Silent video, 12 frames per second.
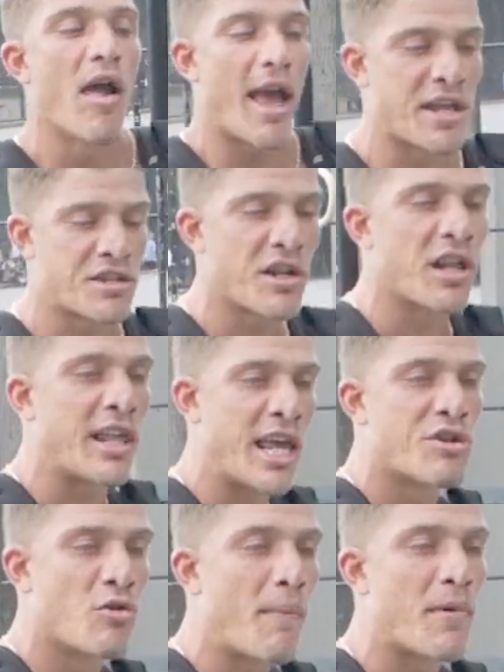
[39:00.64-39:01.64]
it's going to
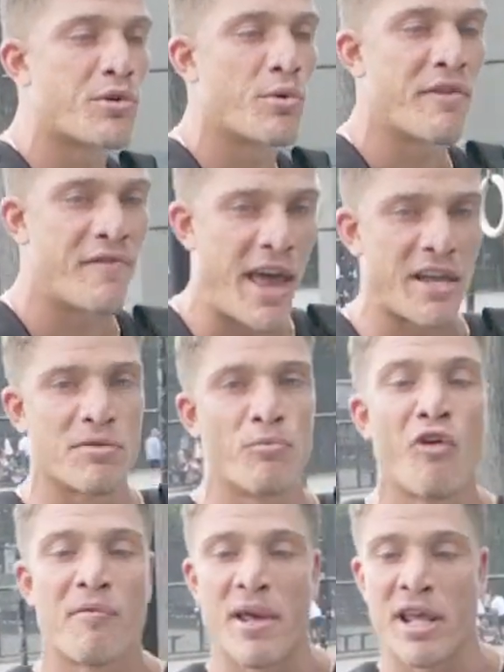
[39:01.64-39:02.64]
lead you up into an advanced
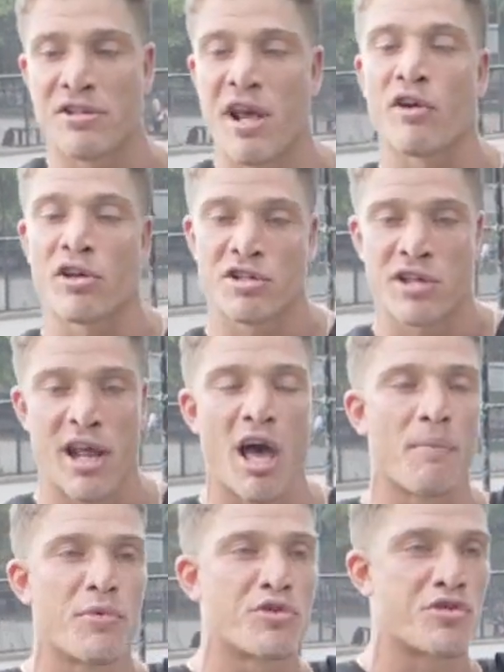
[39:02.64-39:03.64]
movement in general because it's going to help you